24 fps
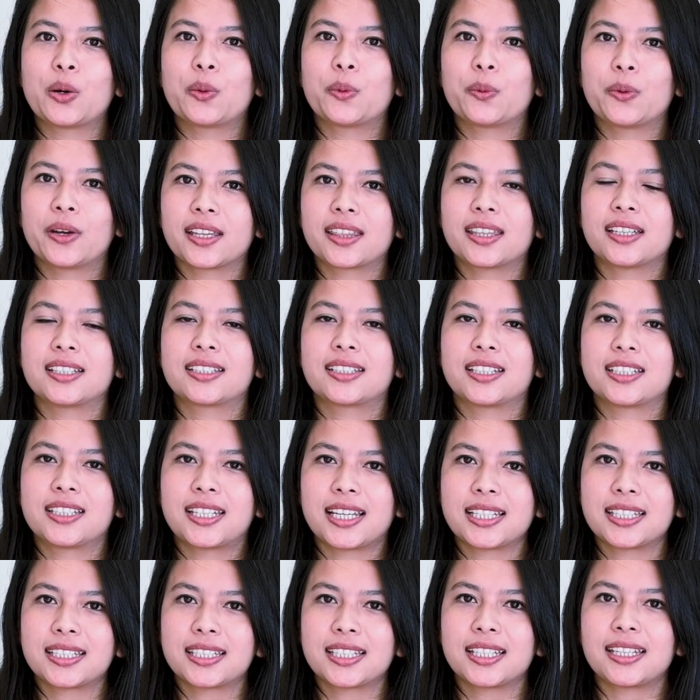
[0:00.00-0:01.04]
with
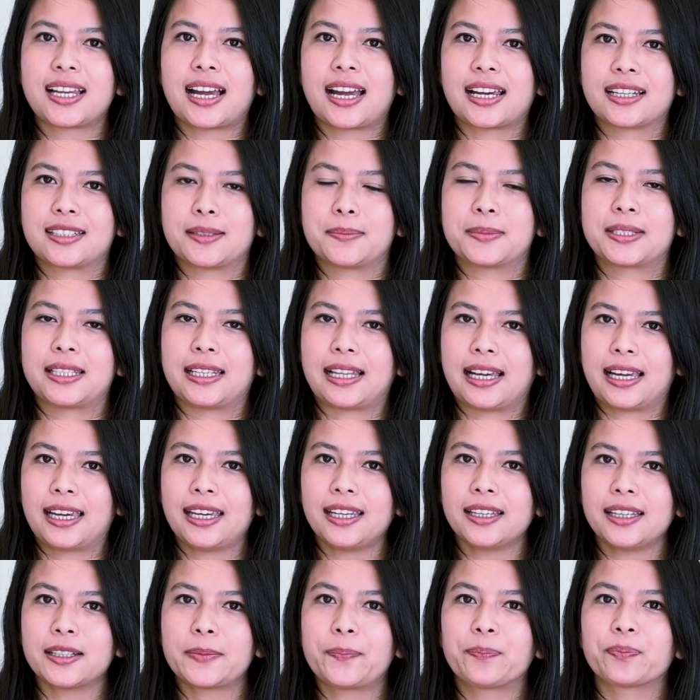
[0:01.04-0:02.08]
suggested items
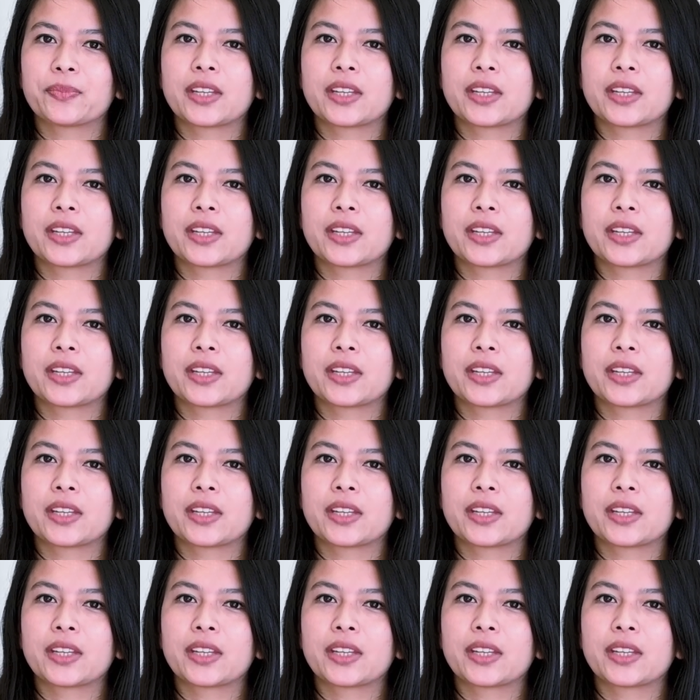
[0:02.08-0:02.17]
like